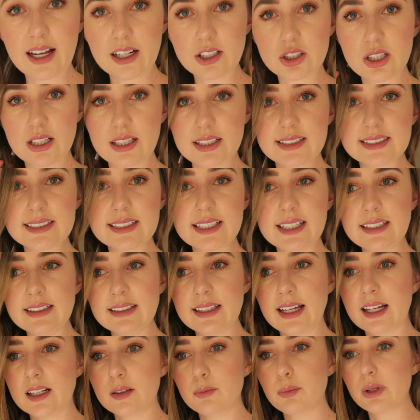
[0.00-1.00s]
actually seen
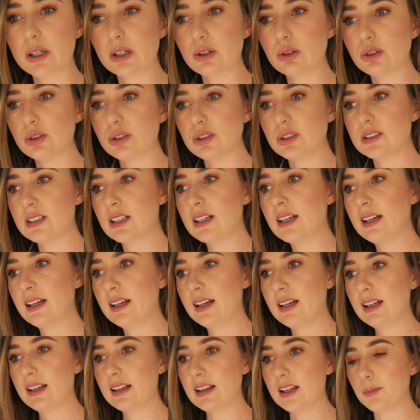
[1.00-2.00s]
that, because
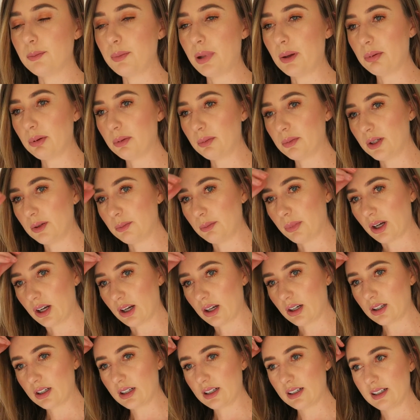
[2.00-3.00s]
the peppermint
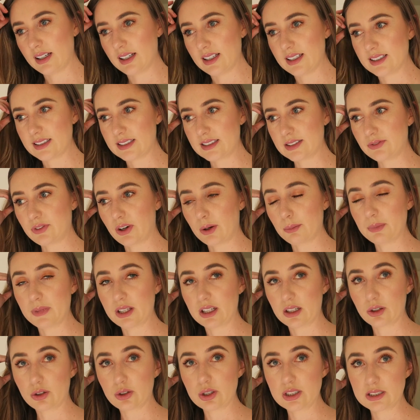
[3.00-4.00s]
bark is from
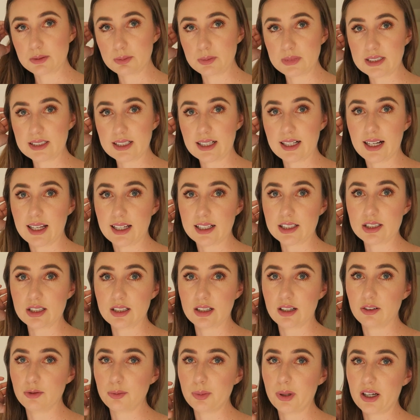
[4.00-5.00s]
the Christmas
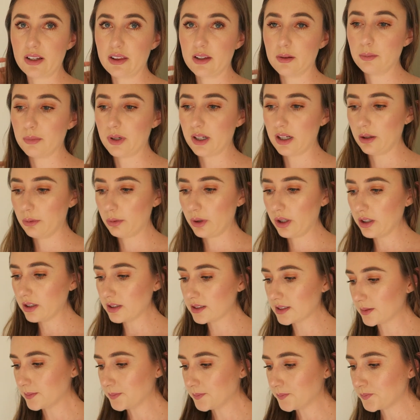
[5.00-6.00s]
collection of Bath & Body
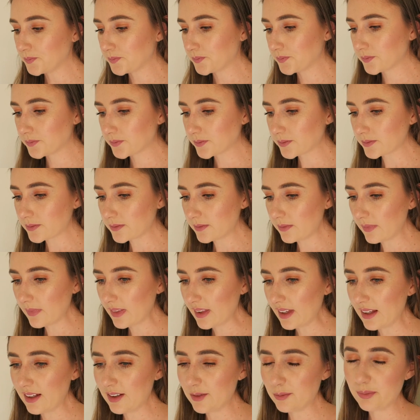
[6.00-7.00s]
Works.
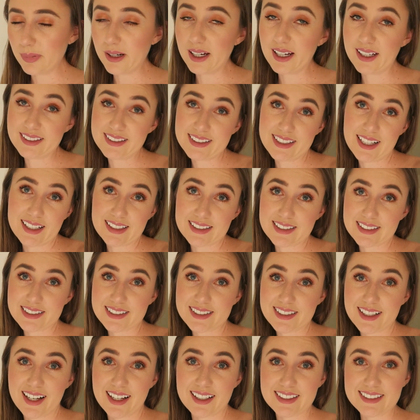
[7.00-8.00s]
But as
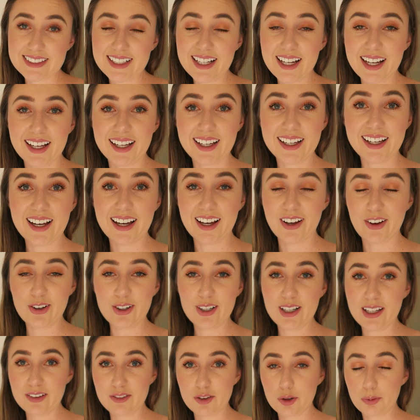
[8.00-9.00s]
I say, I
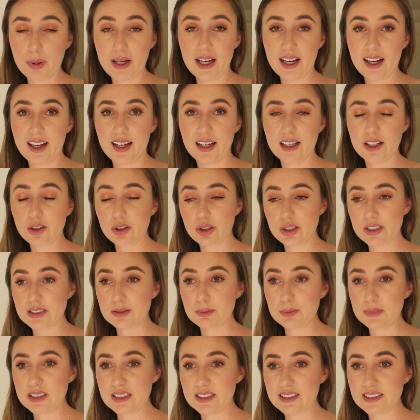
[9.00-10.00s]
only ever buy
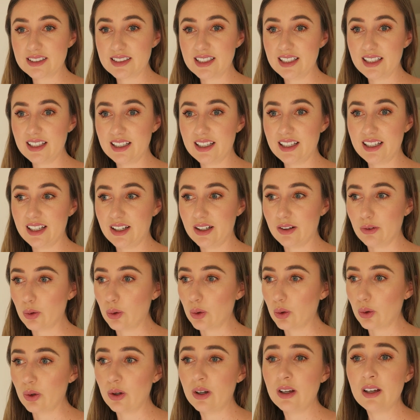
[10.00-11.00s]
Christmassy
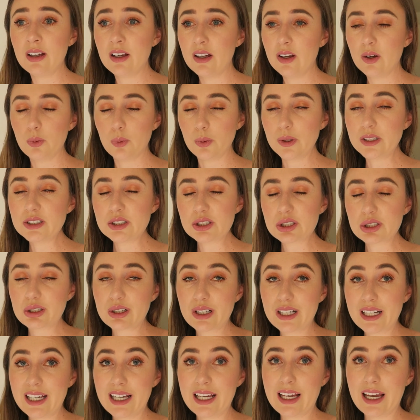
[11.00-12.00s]
or
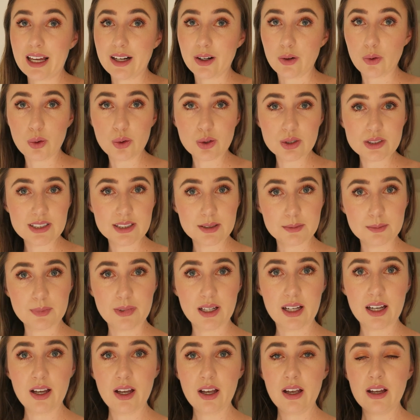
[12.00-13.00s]
wintry and
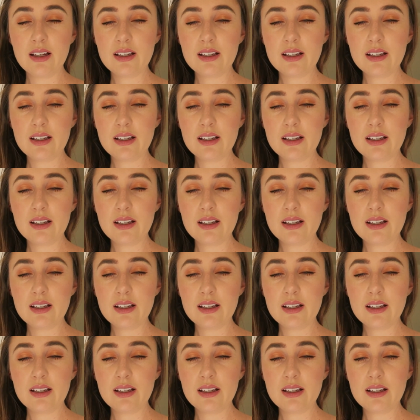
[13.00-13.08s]
autumn